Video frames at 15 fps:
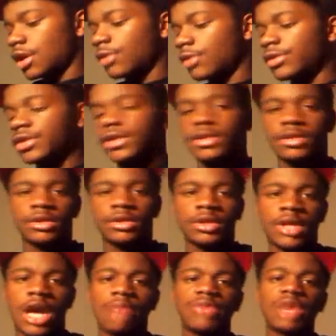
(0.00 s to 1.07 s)
Anyways,
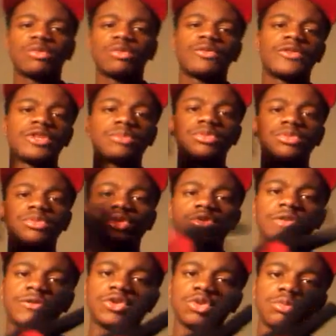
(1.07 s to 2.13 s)
I'm Brian with 50
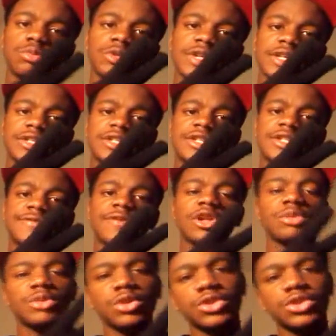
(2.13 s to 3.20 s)
Blue of Dual Productions.
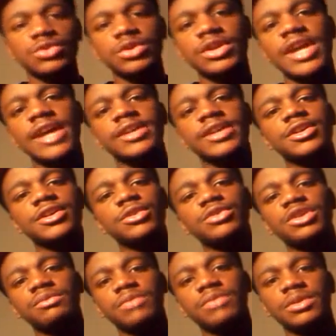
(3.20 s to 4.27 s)
Follow me on Twitter at
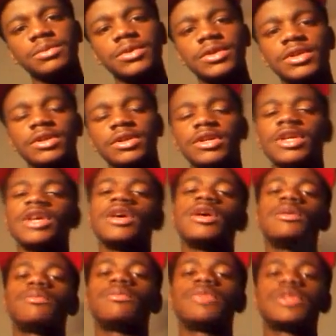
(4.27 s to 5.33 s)
codenamebpd.
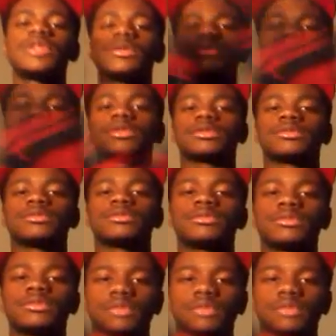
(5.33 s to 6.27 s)
Peace out, y'all.